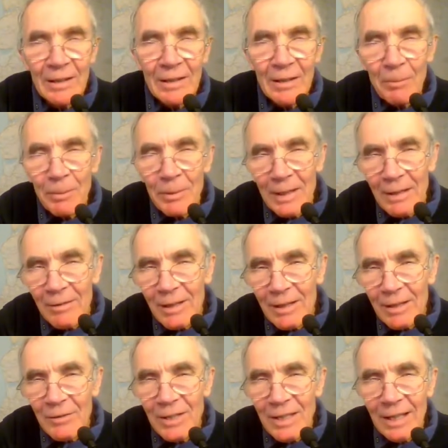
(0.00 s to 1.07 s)
the
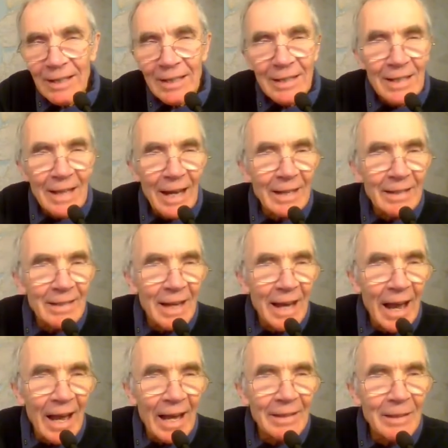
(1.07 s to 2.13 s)
period of steady state
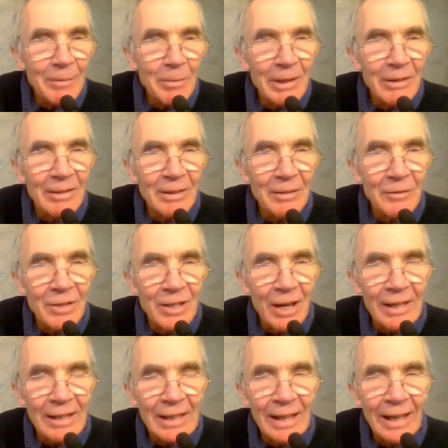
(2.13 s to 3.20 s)
and the period of
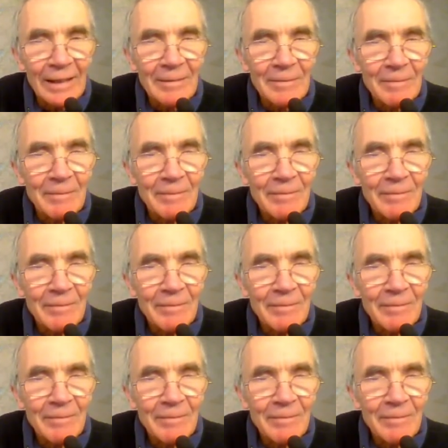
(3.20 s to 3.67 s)
cycling.